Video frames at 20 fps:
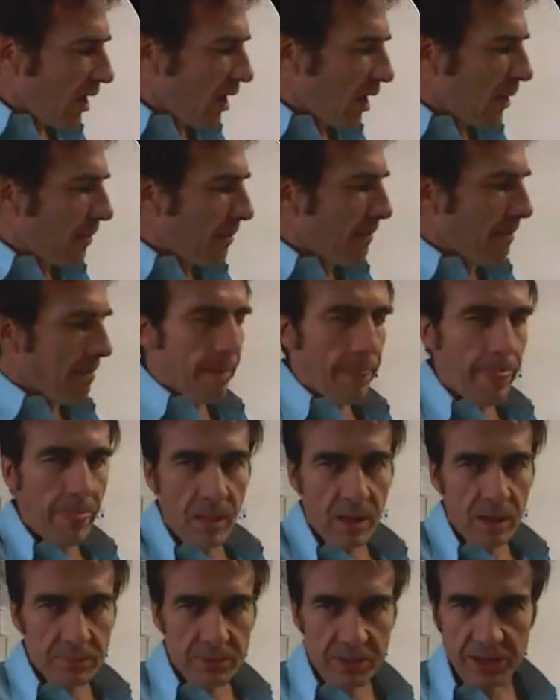I'm
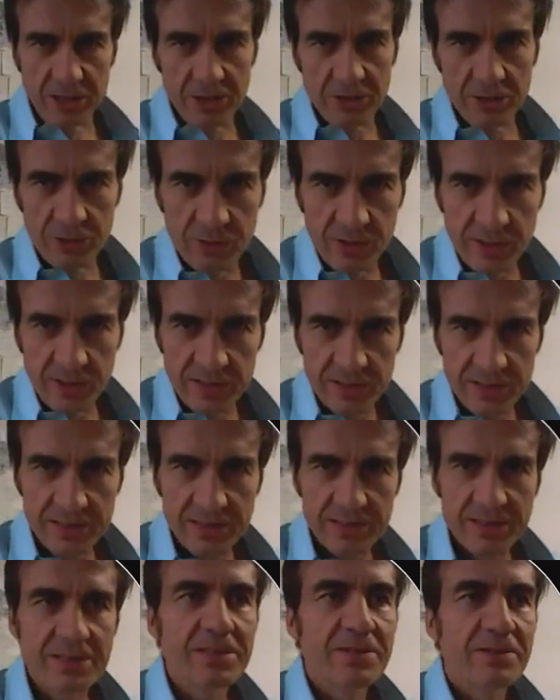telling you
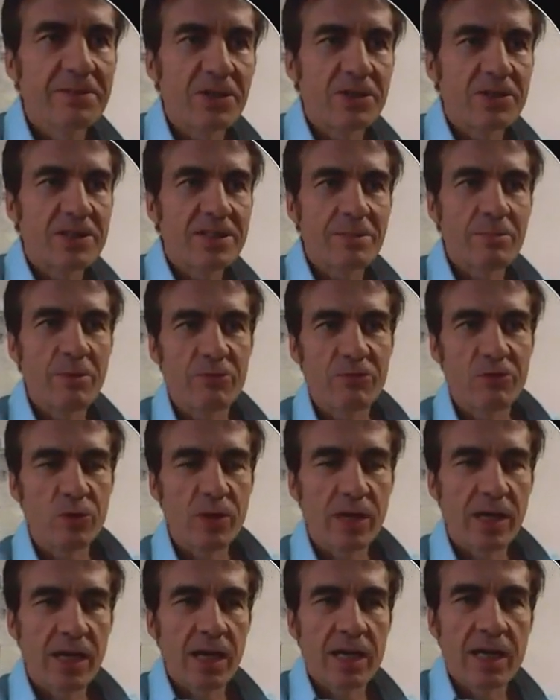this because some of you
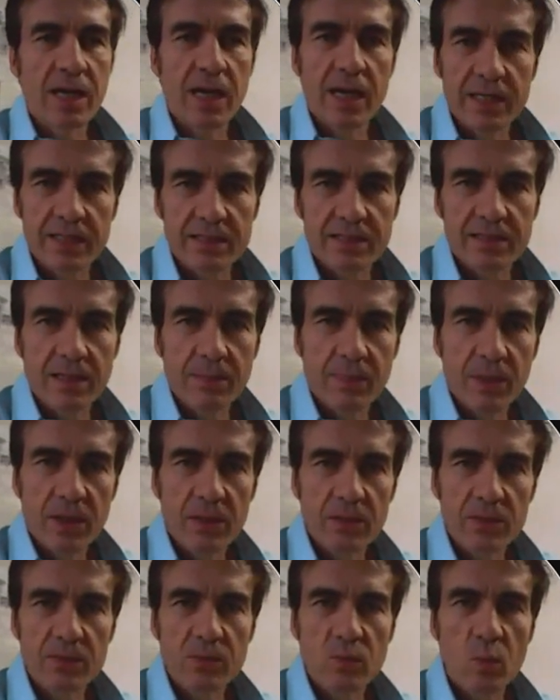again asked
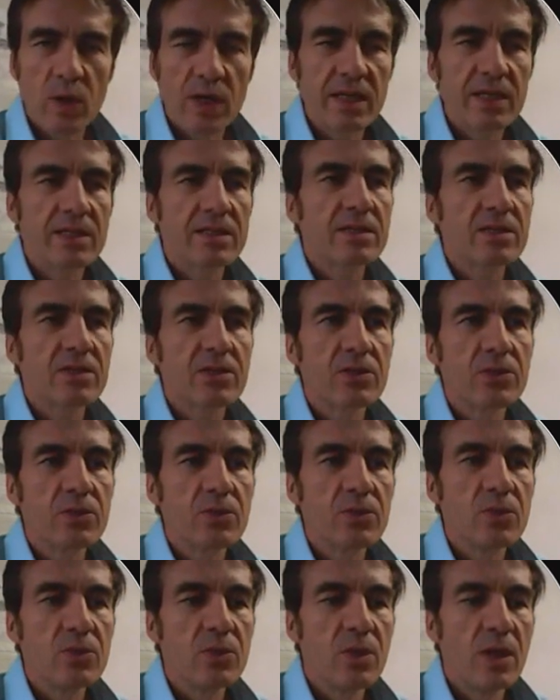about ways
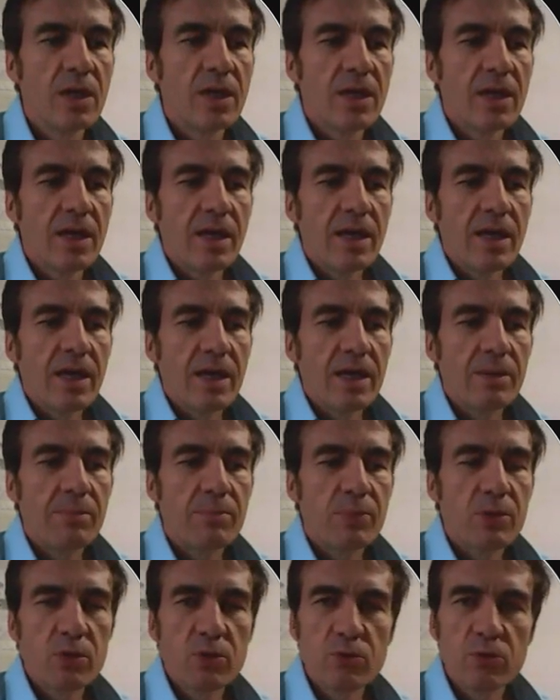to
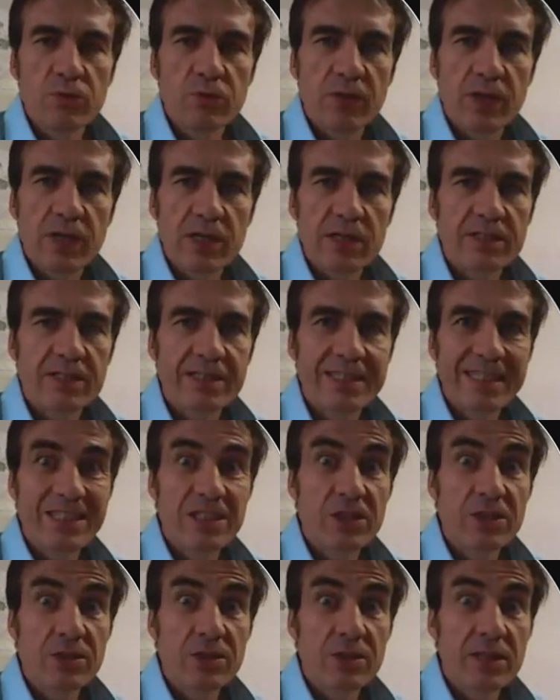improve their
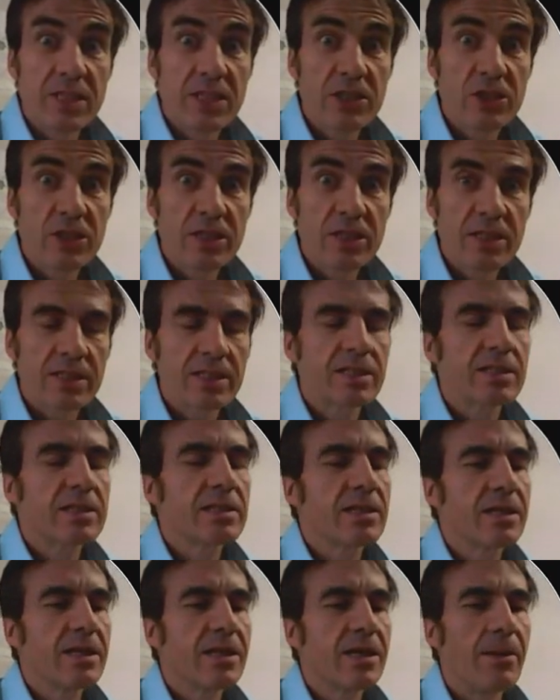digital teaching
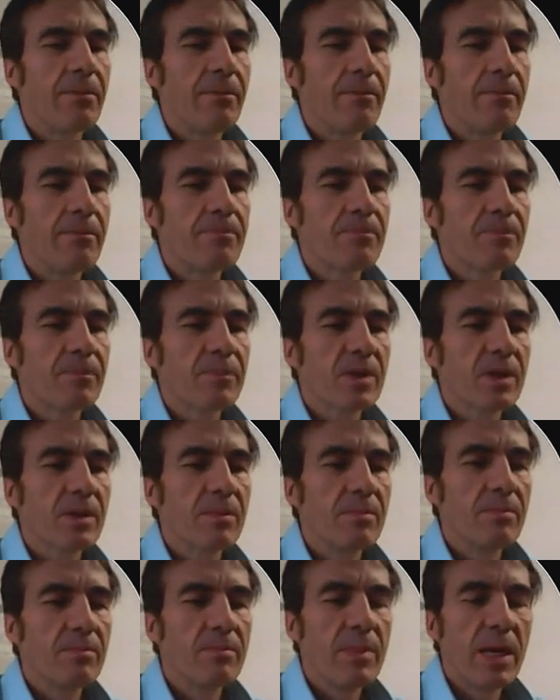
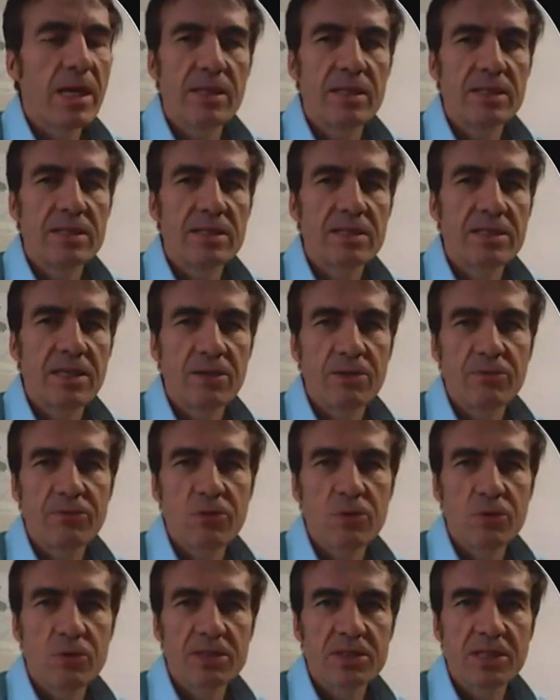methods. Now, of
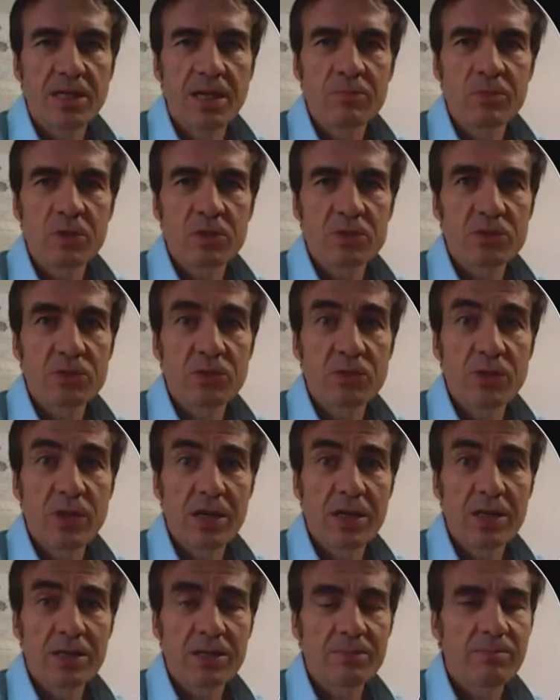course, I'm not so
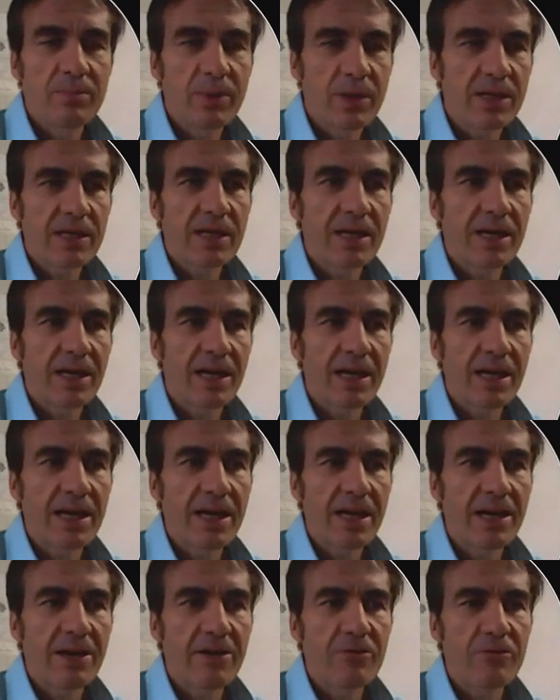young, but I
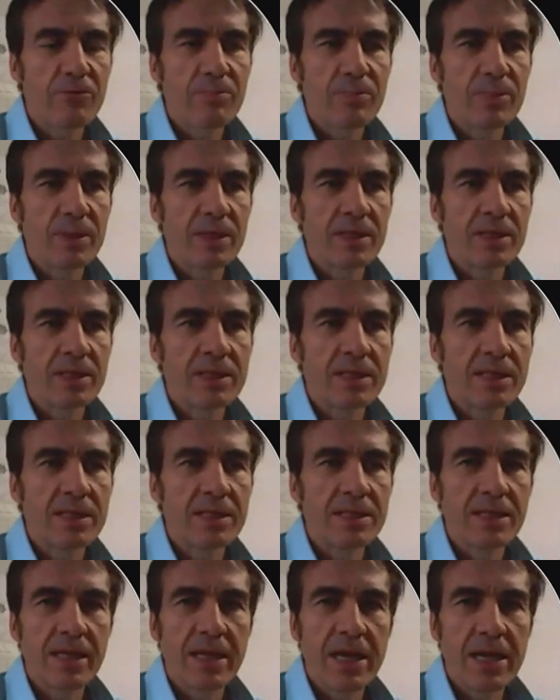have been
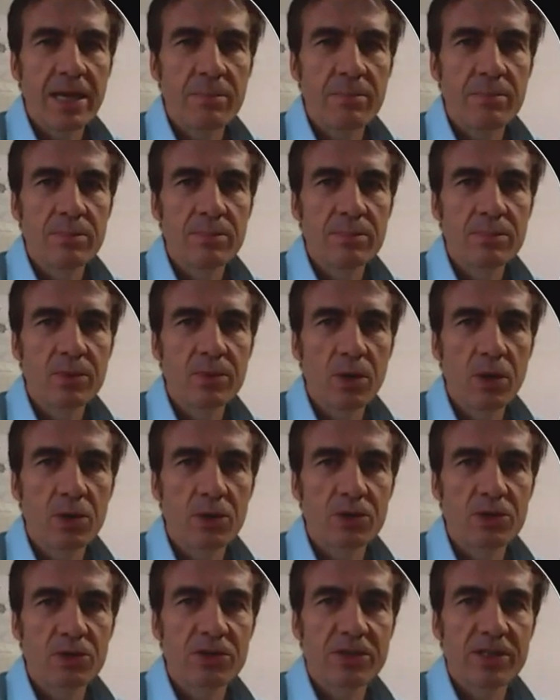in the game
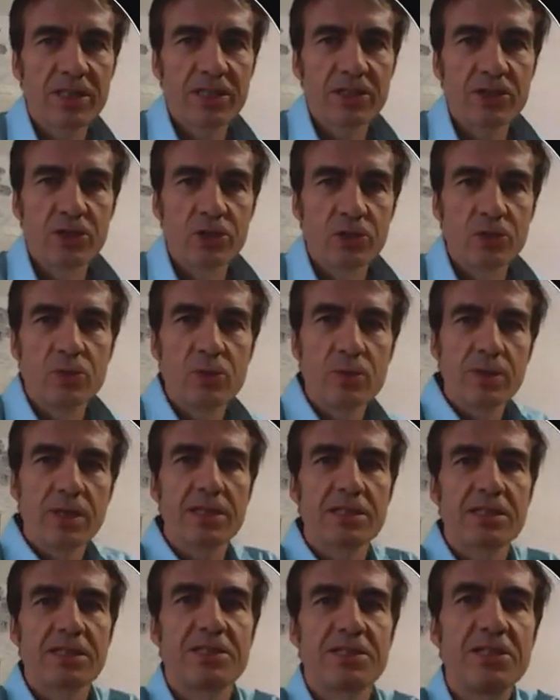longer than you
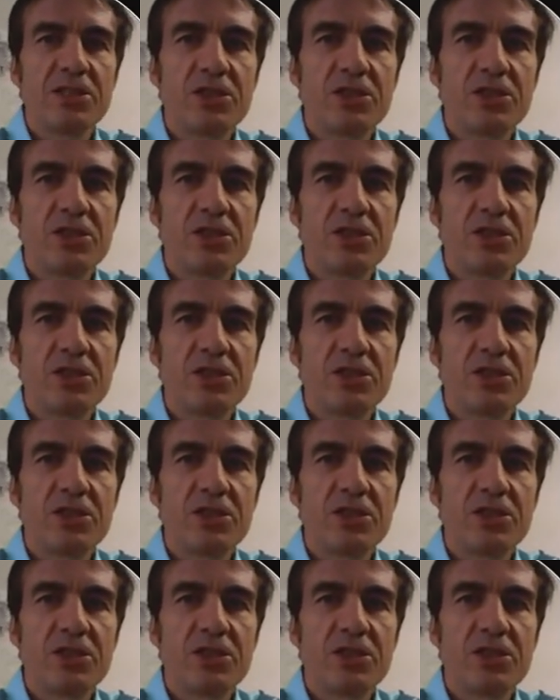as a